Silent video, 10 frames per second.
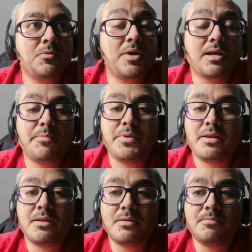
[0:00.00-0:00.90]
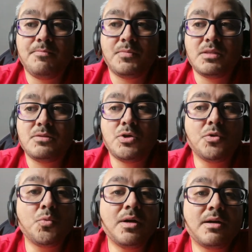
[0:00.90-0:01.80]
we are helping
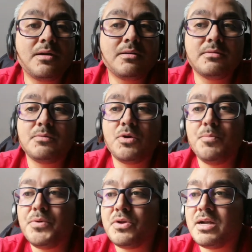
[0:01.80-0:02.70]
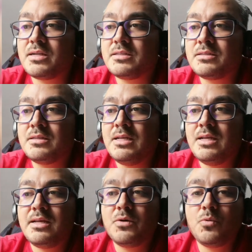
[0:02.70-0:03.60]
software, computers,
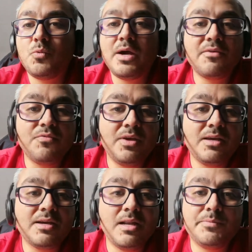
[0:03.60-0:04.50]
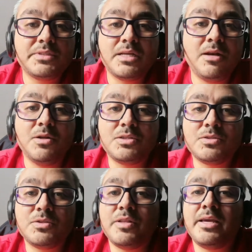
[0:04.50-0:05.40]
Wi-Fi helps a lot
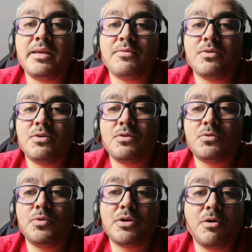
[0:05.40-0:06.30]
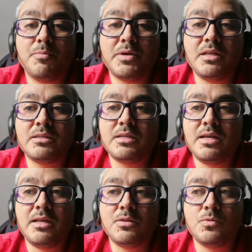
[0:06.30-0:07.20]
today to the companies
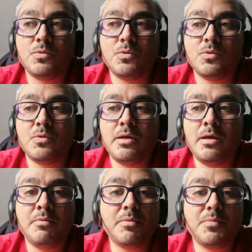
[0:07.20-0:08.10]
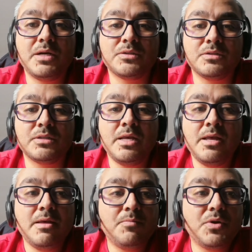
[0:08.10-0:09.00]
and to every person,
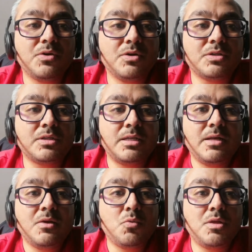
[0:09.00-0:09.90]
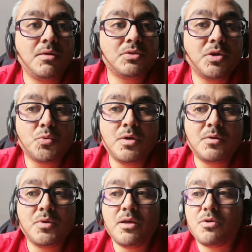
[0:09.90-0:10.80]
because without software,
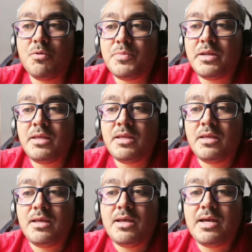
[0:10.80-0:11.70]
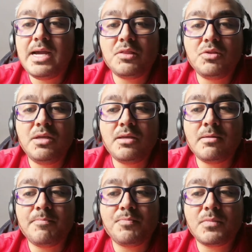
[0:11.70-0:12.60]
without company, I think